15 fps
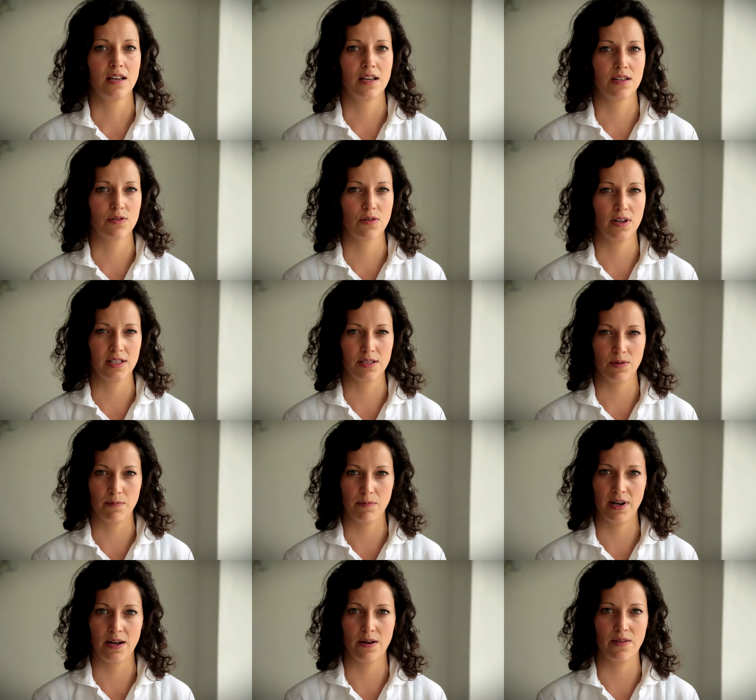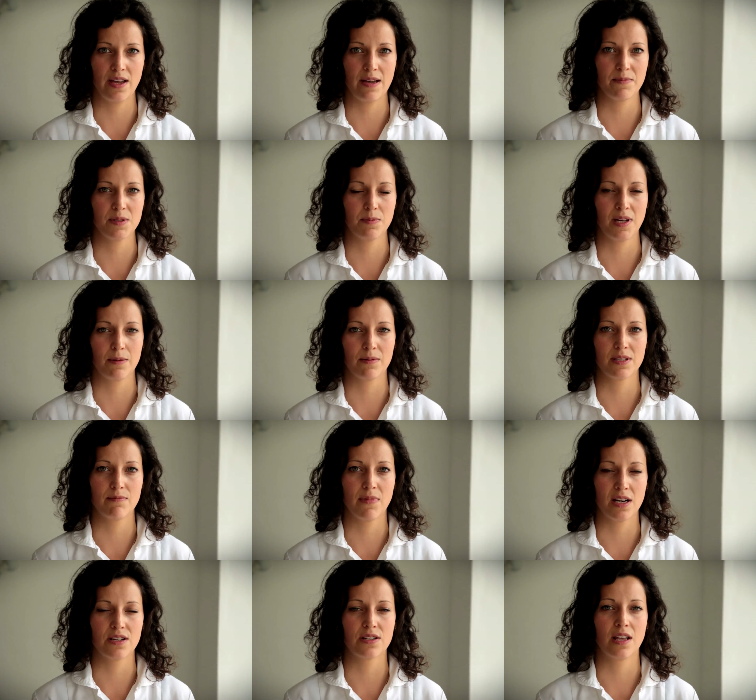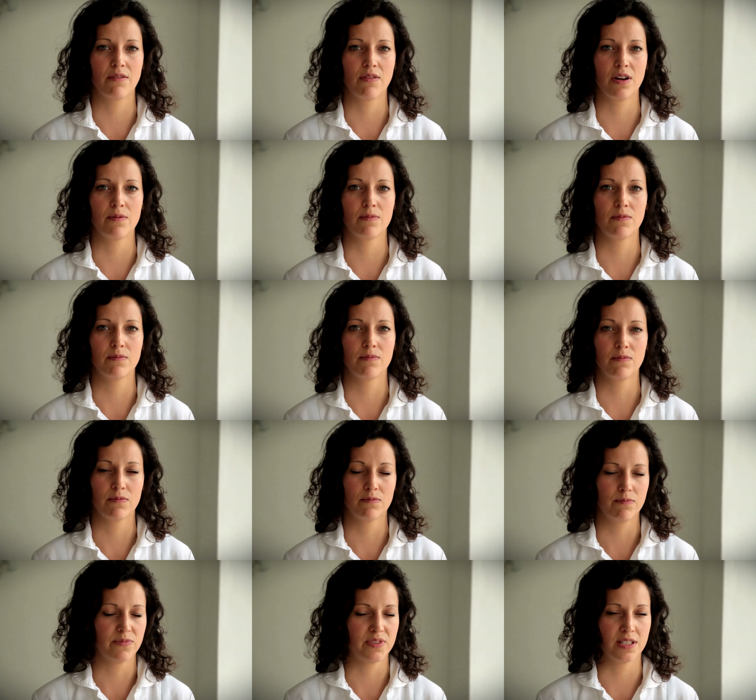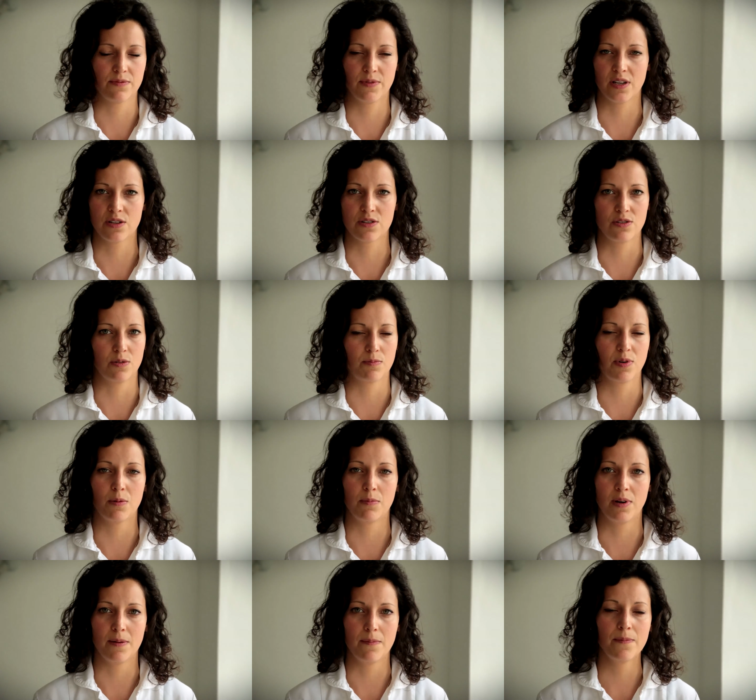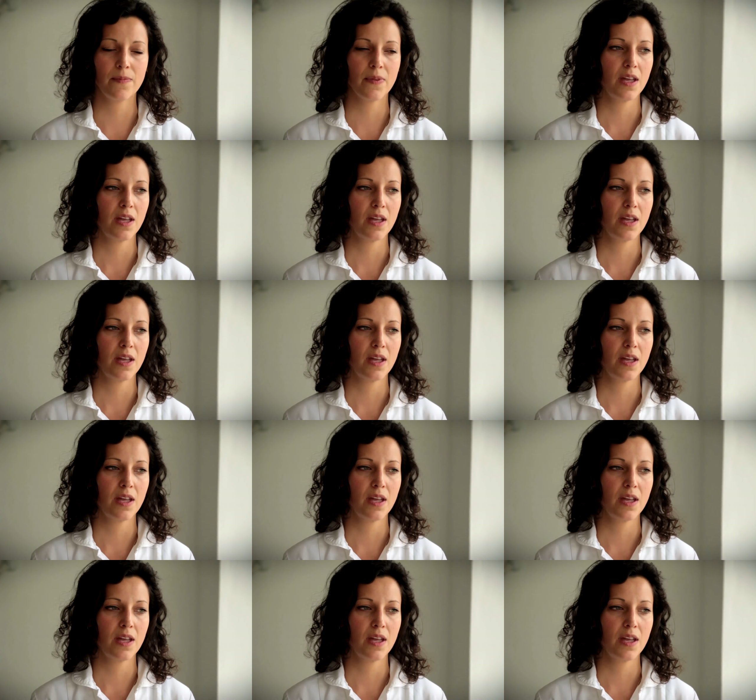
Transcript: and try to empower them to be able to manage their own dysfunctional problem.